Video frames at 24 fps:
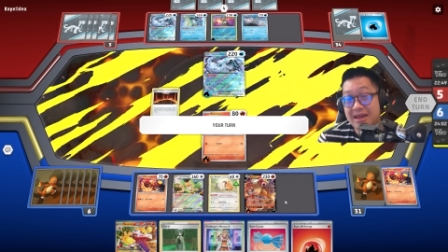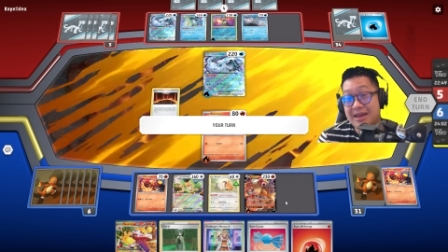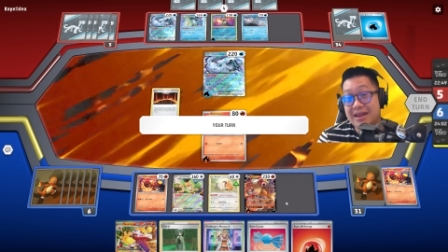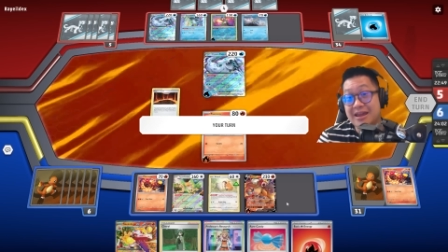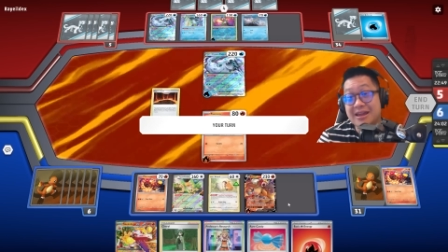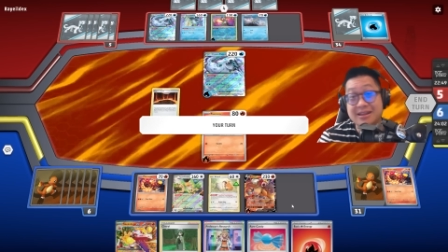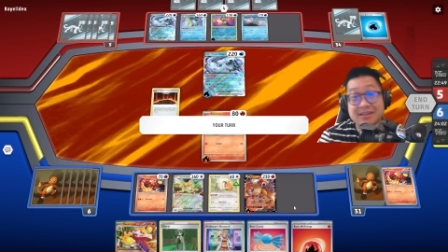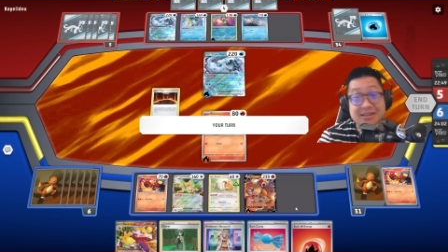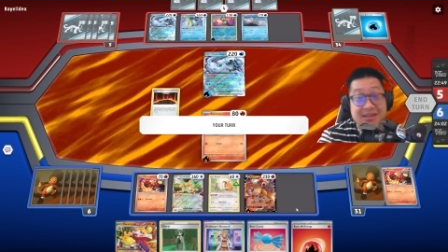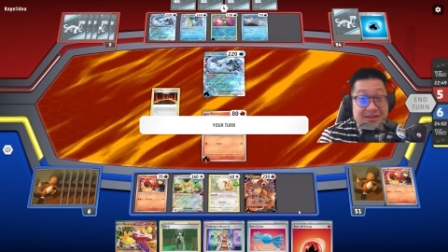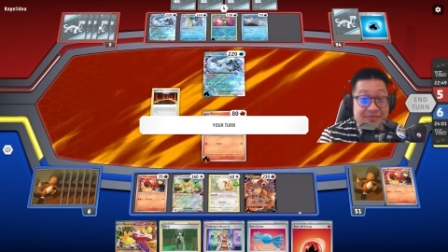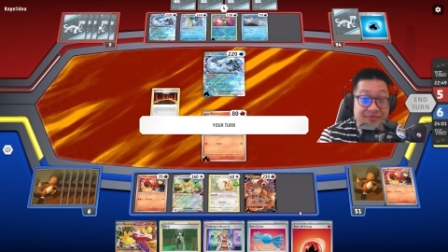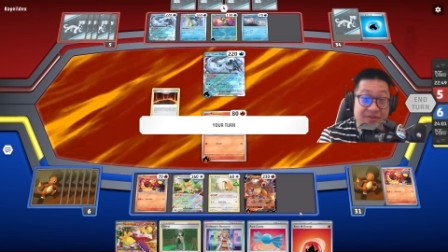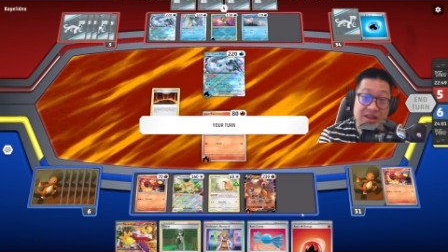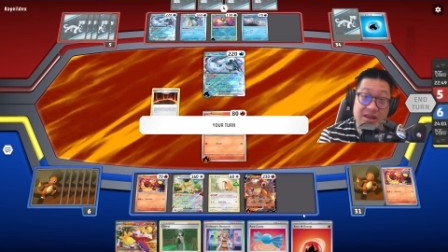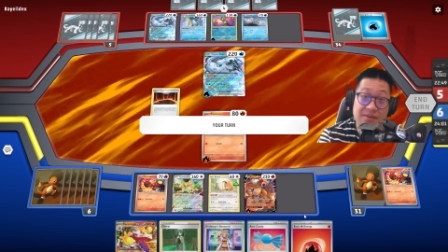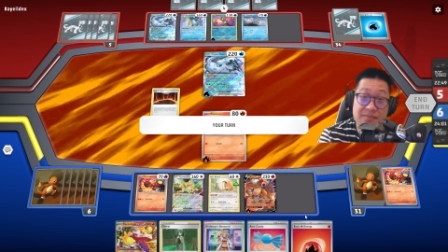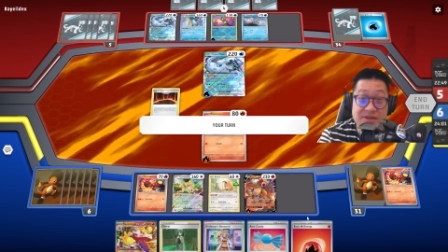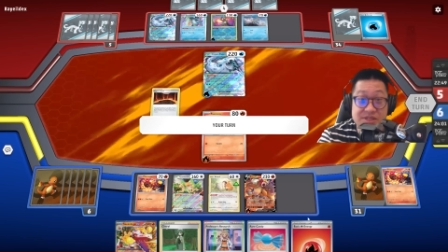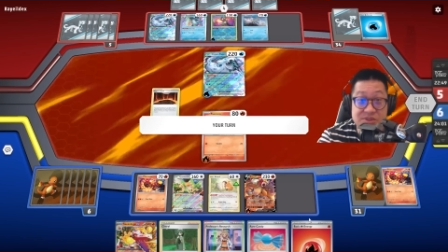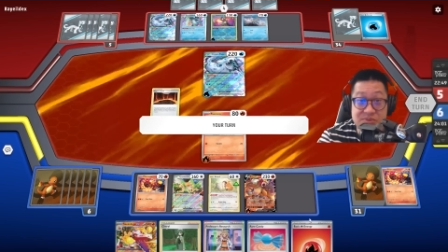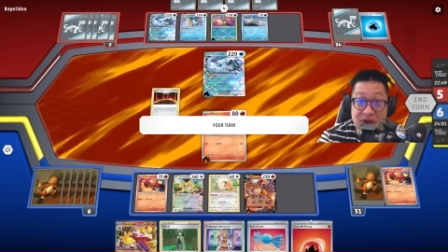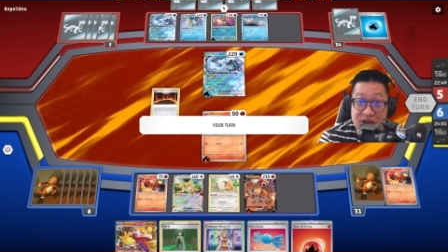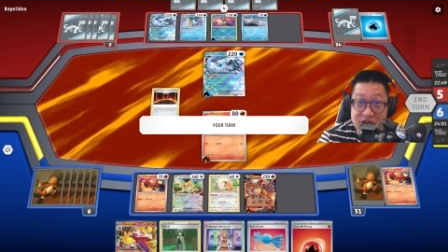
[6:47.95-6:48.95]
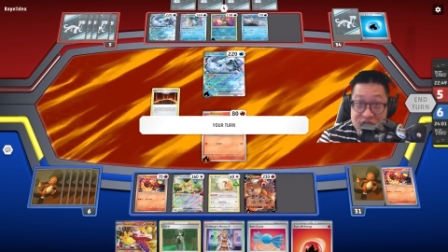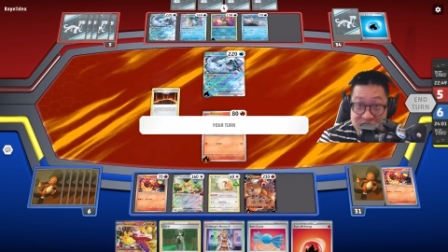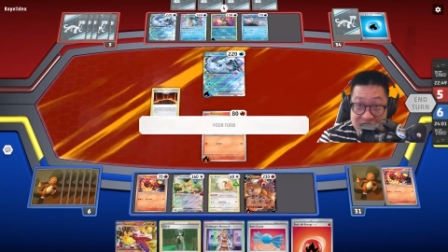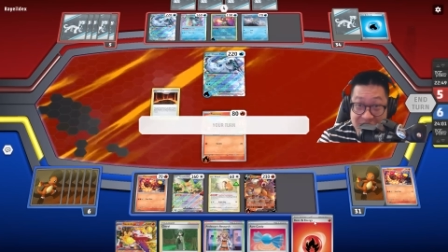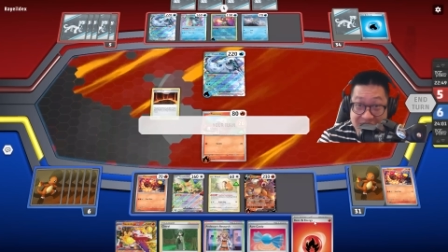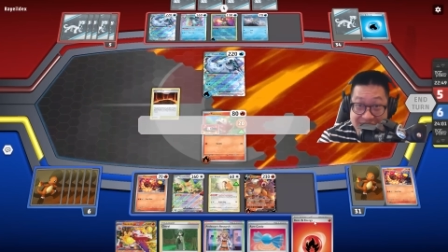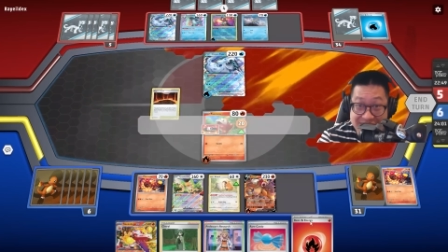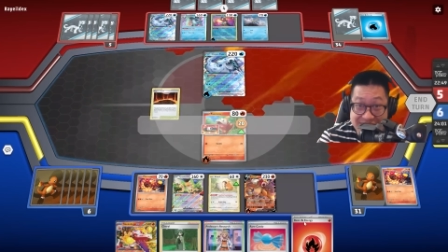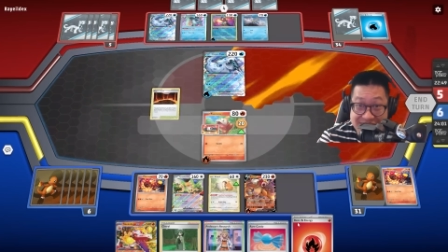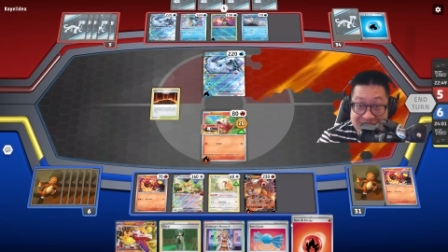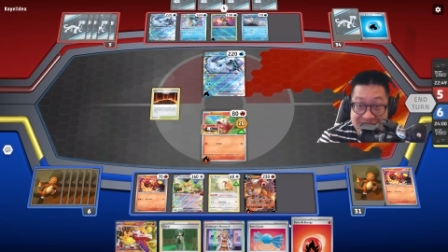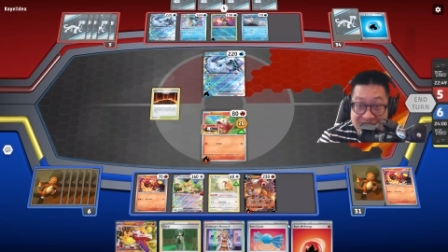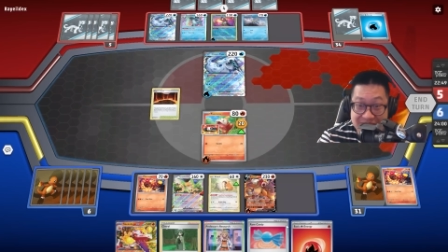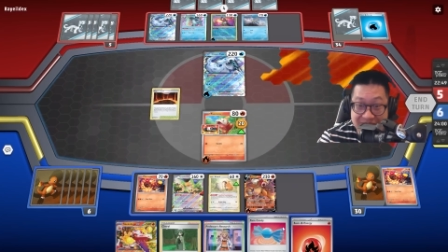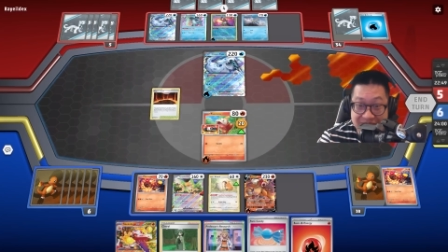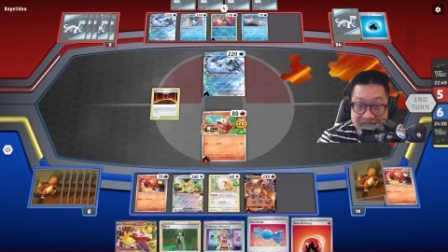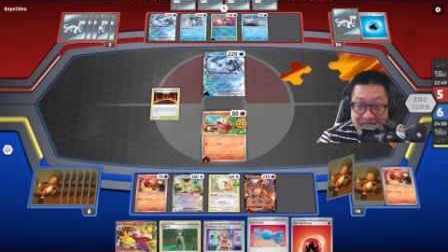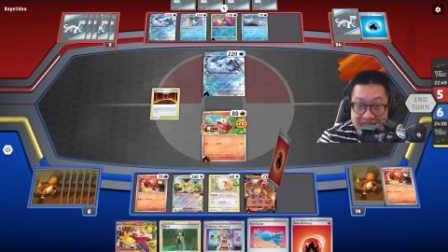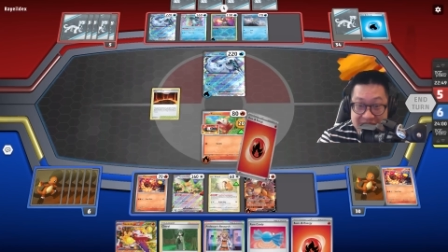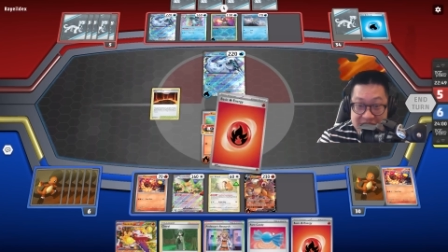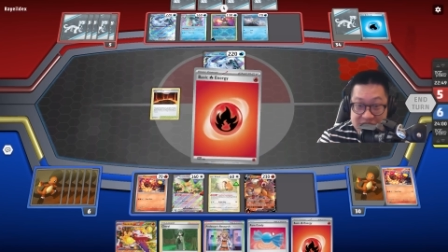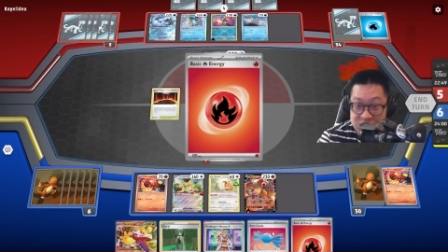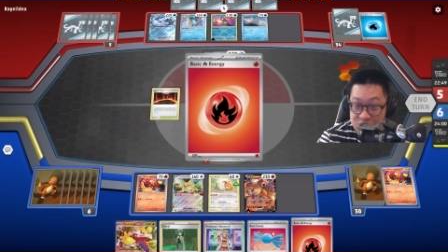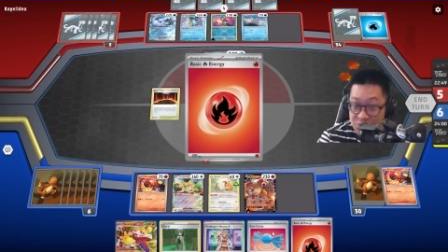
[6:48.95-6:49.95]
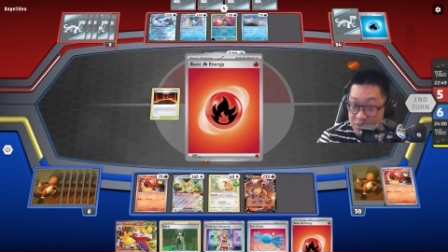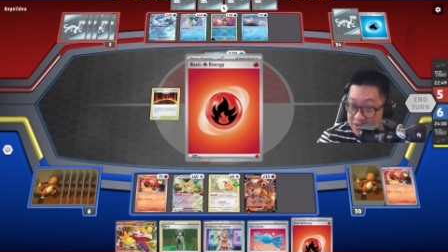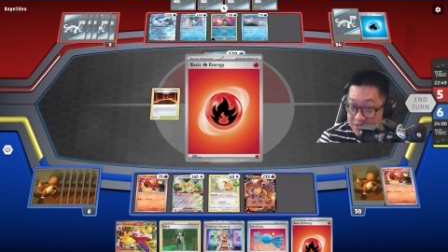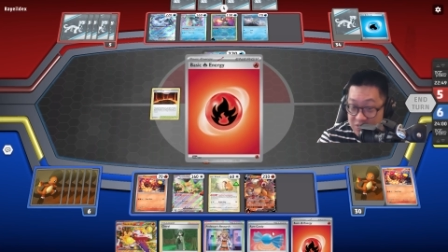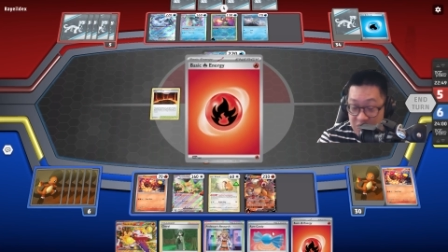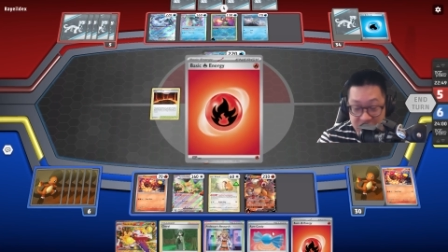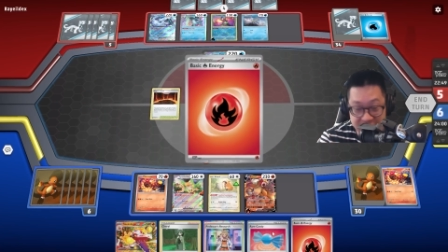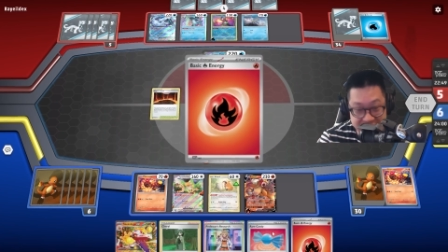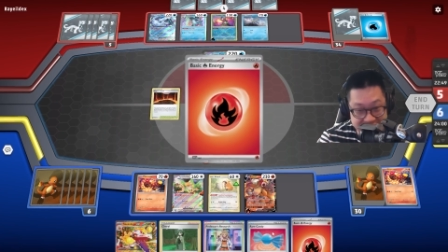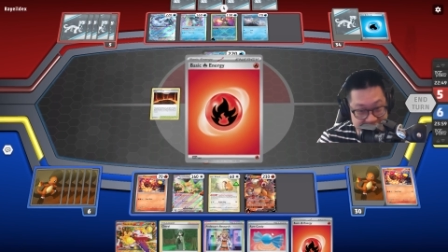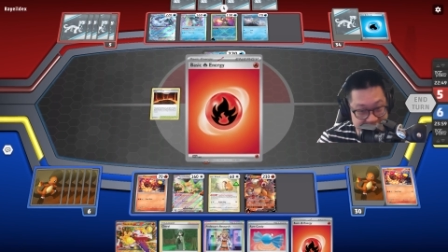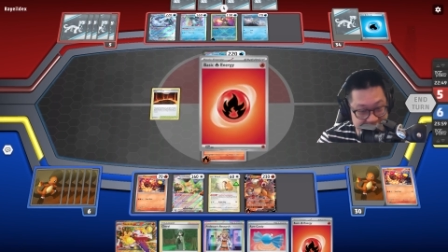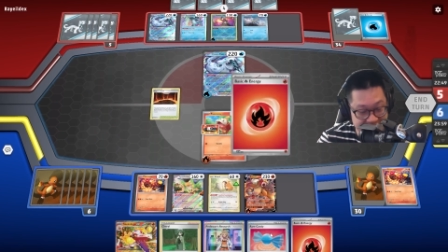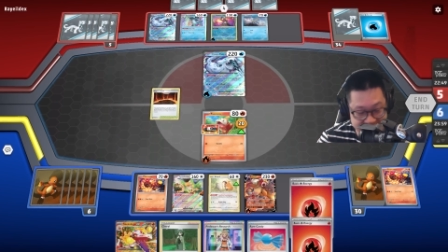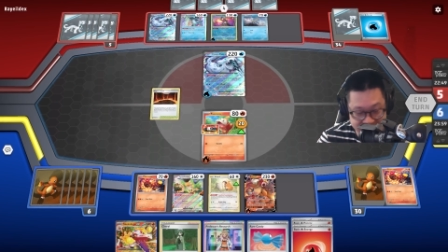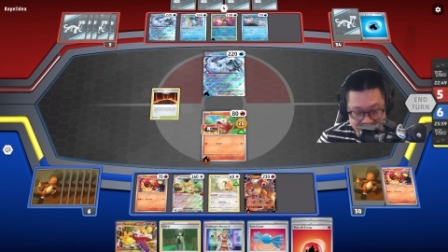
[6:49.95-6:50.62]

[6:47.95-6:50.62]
He didn't build up his bench base, so we don't take